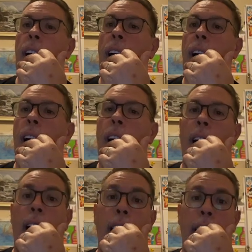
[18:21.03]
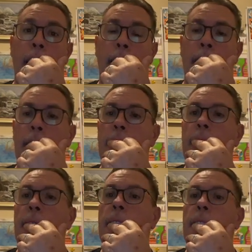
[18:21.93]
I
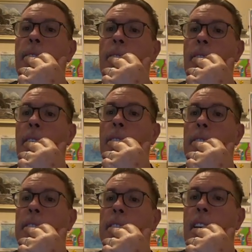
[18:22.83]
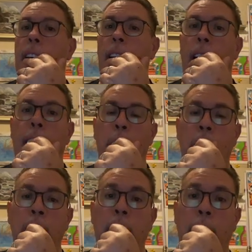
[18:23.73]
love this thing. I
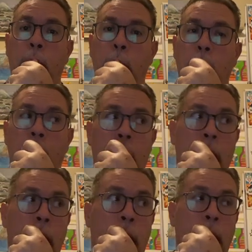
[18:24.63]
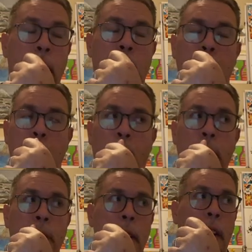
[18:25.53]
really can't.
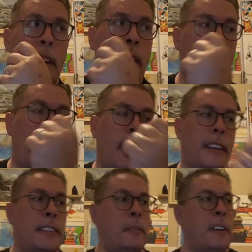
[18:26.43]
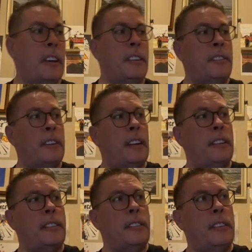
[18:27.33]
Mostly, like I said, because
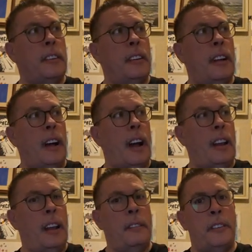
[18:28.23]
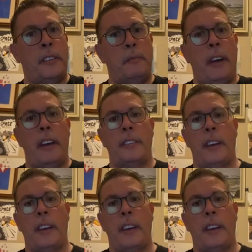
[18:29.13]
I love the space.